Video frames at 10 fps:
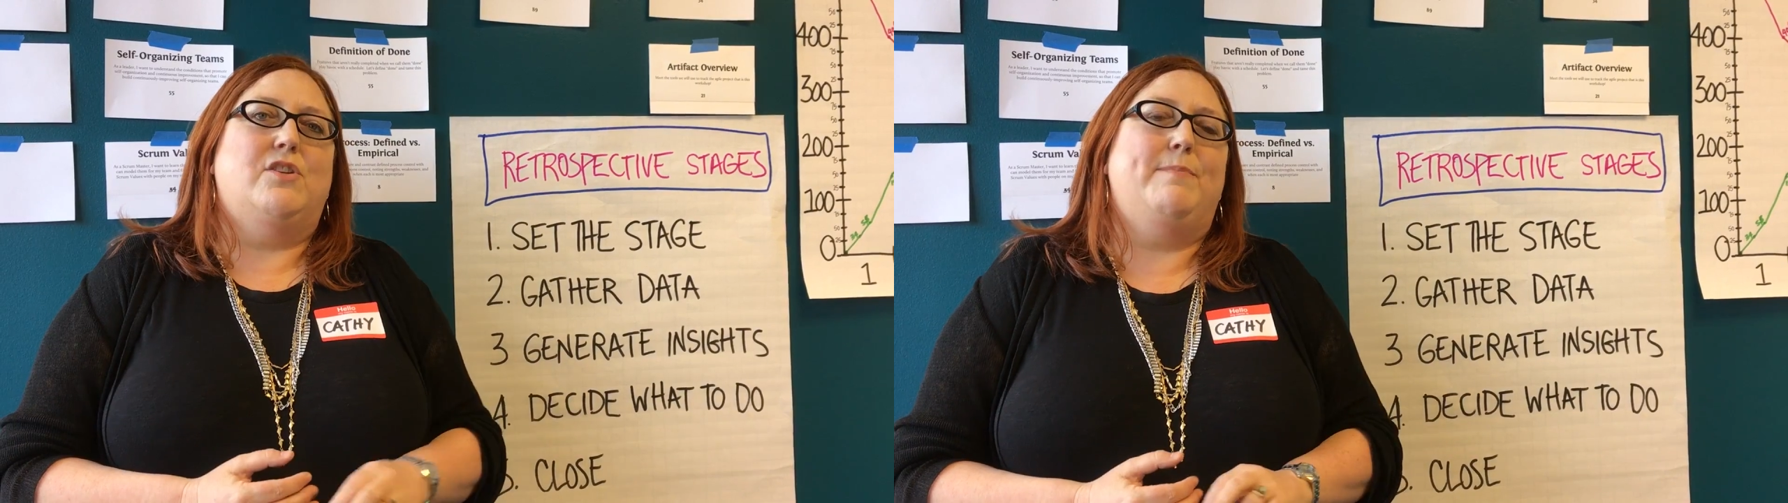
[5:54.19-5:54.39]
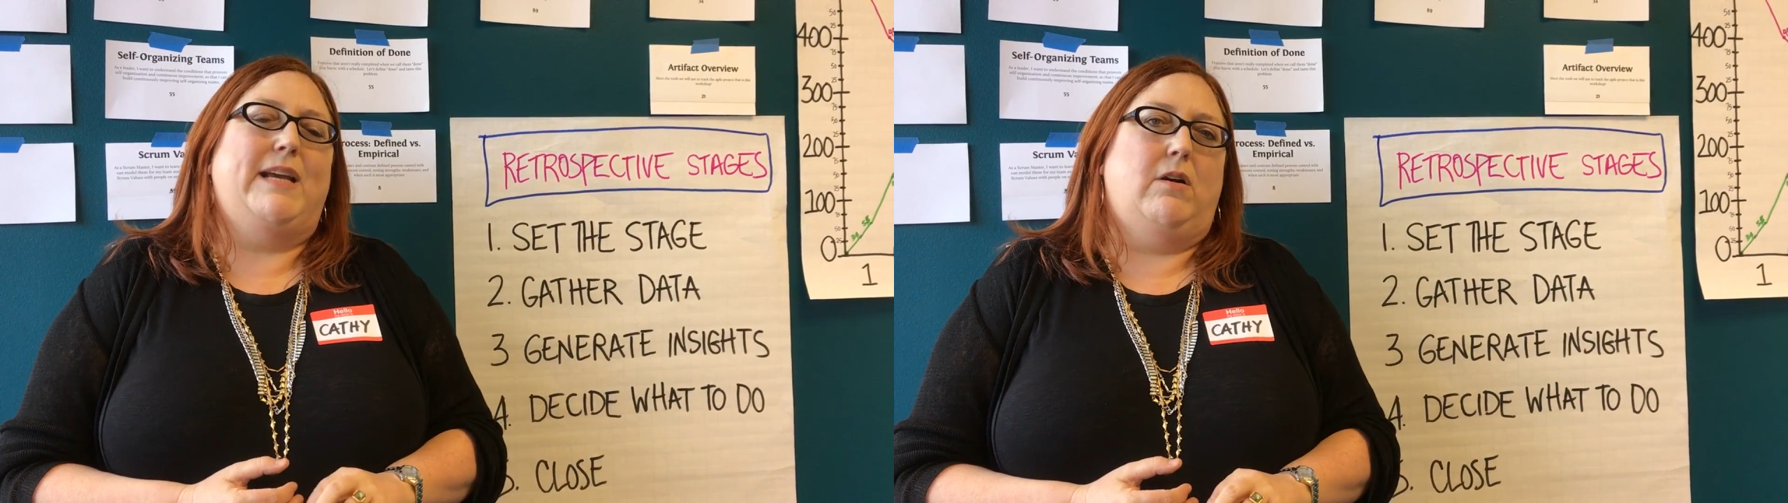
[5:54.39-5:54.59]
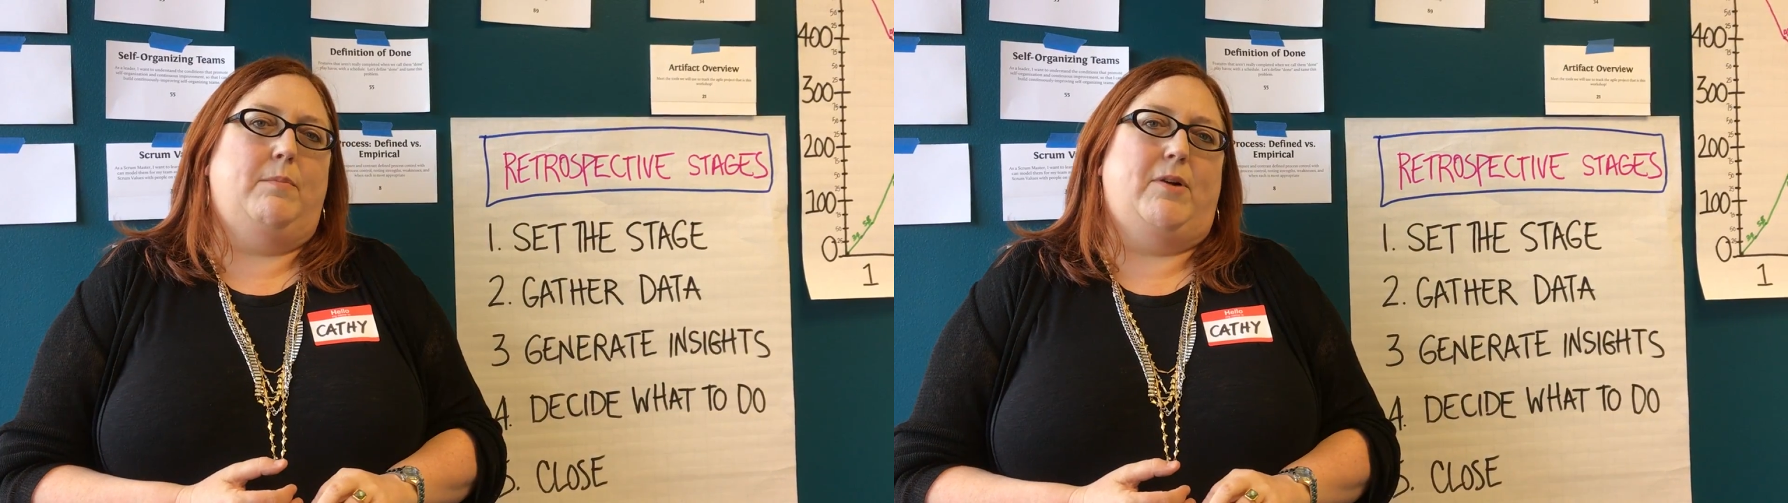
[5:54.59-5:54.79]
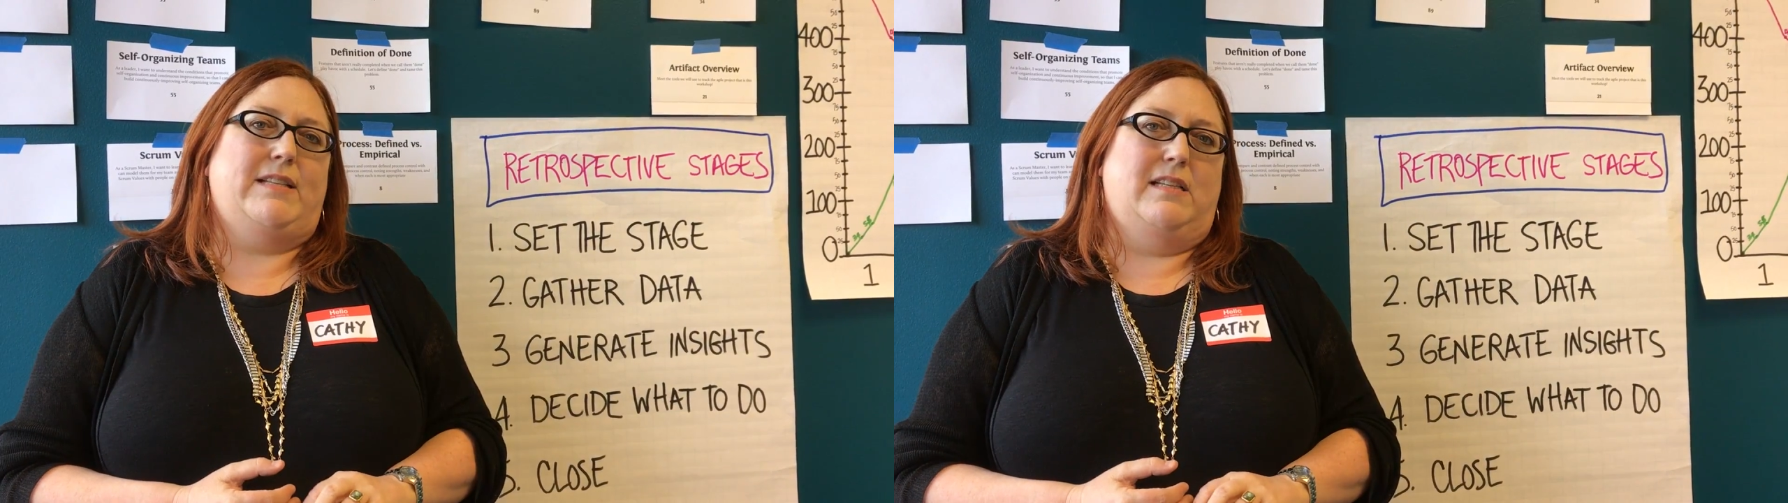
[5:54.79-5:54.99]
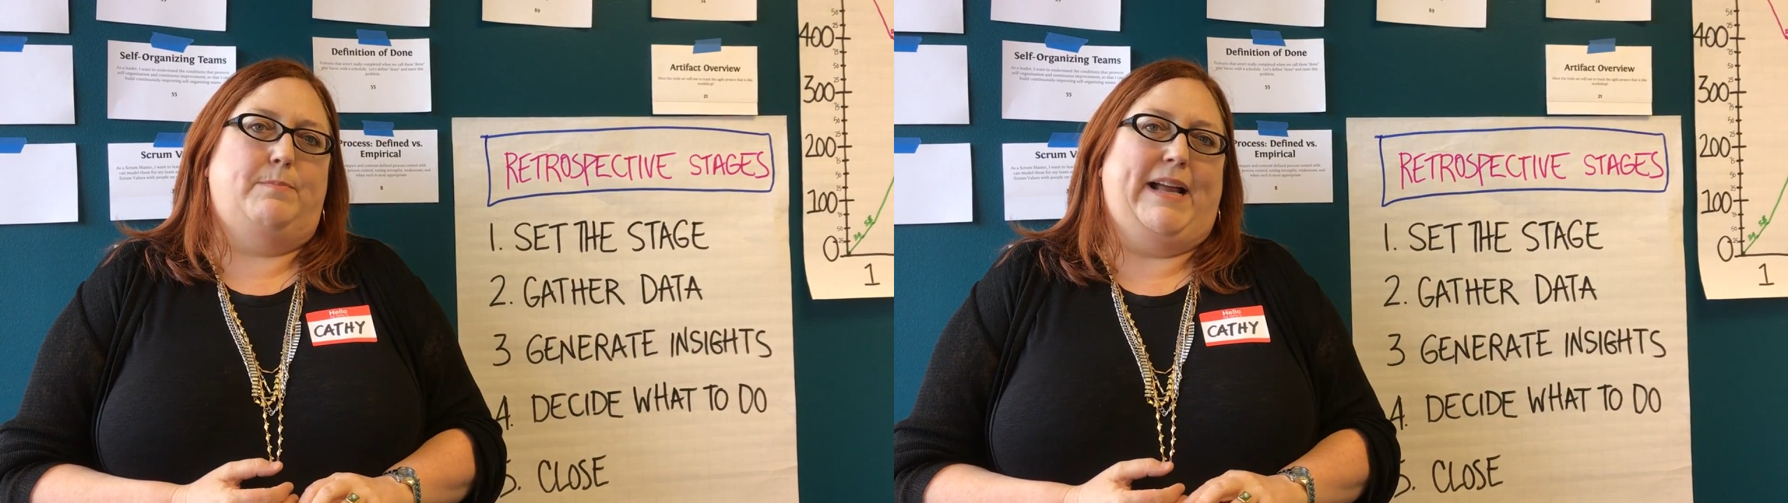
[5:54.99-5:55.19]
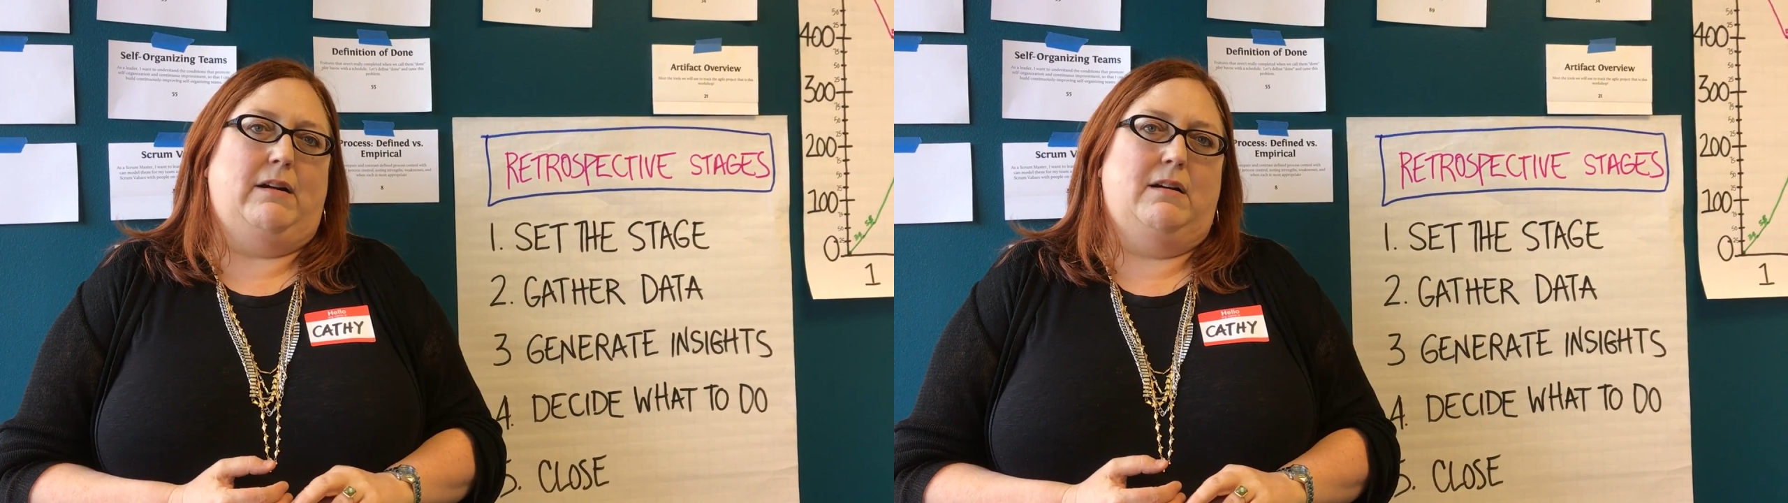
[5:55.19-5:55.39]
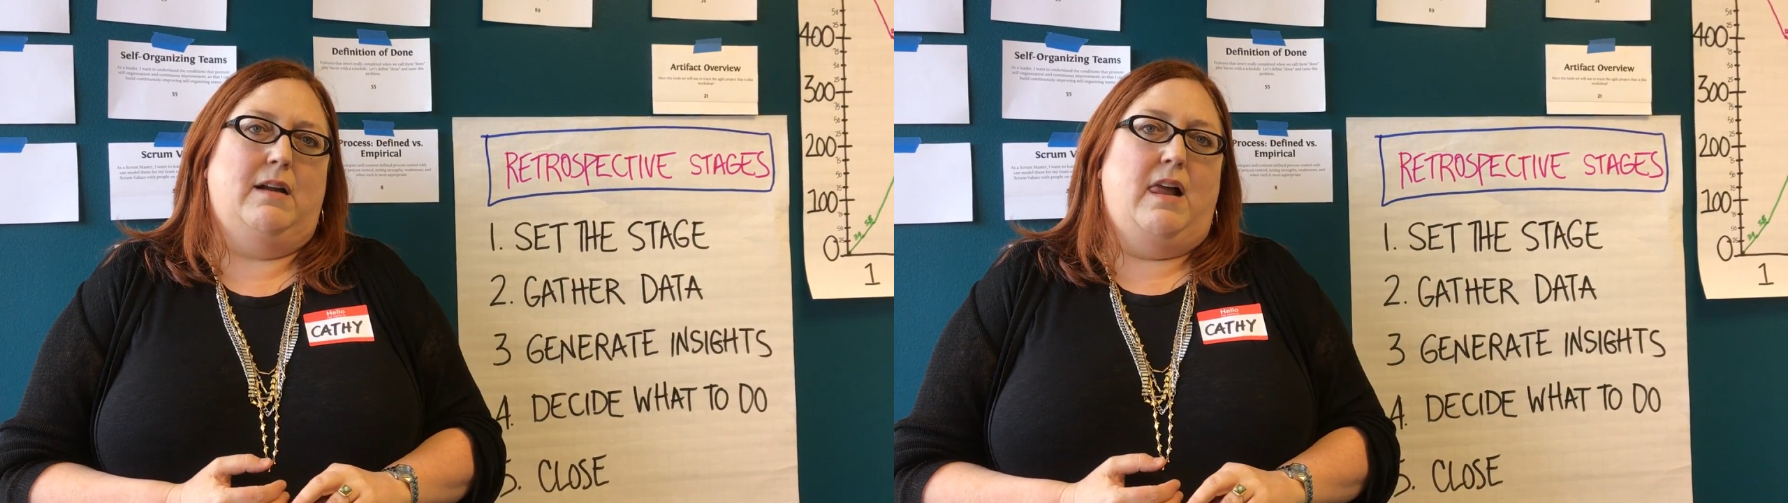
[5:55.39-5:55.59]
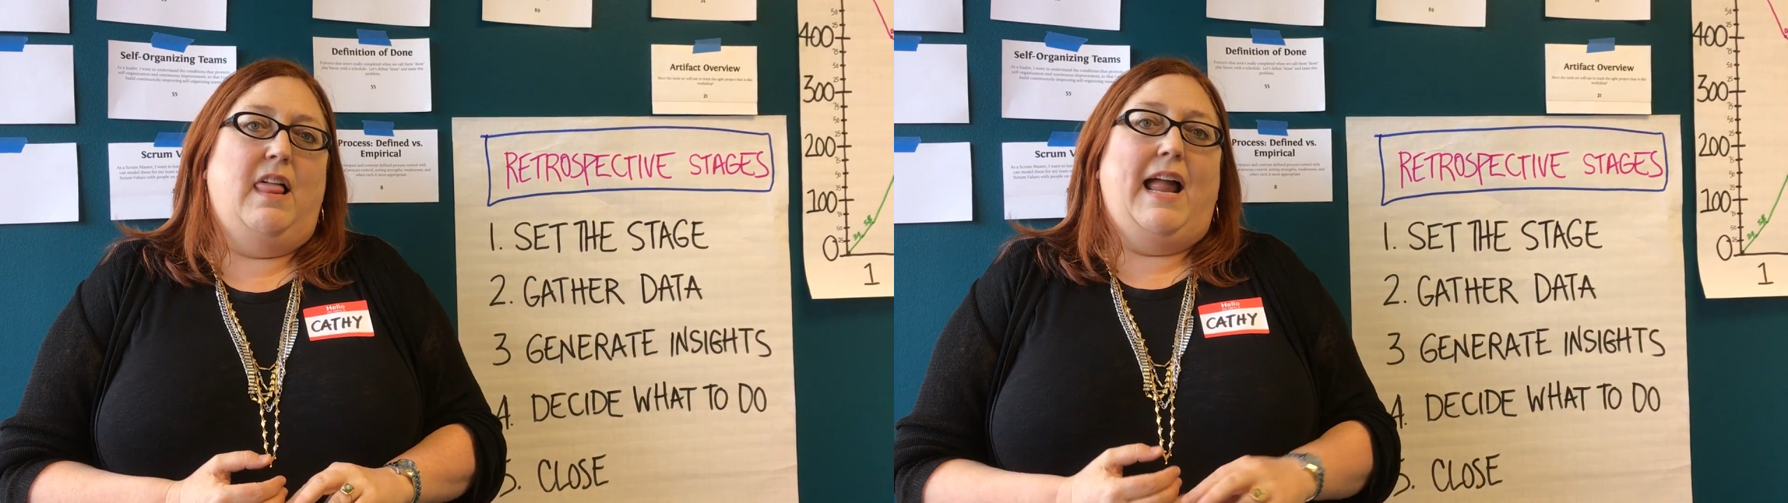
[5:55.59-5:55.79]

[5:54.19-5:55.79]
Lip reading: to make our process better